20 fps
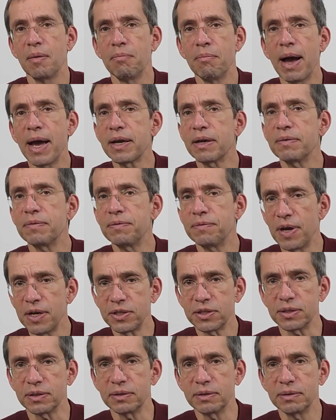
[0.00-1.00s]
My
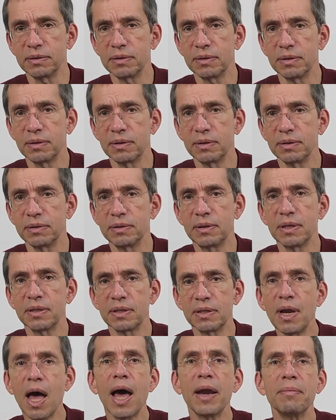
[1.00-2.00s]
confession does
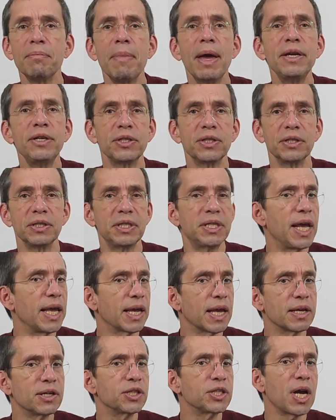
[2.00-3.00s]
not mention
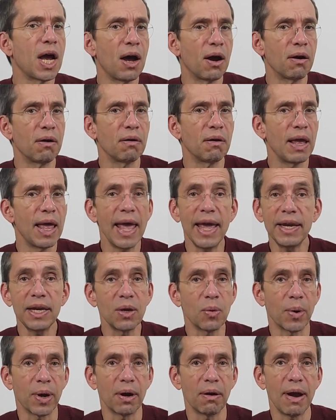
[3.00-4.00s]
taking a shower
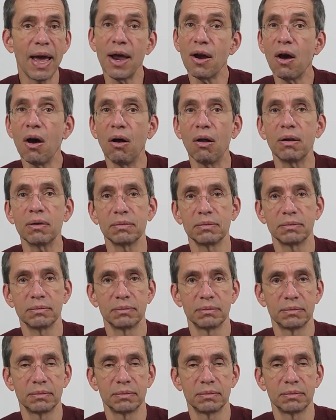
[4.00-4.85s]
anywhere at all.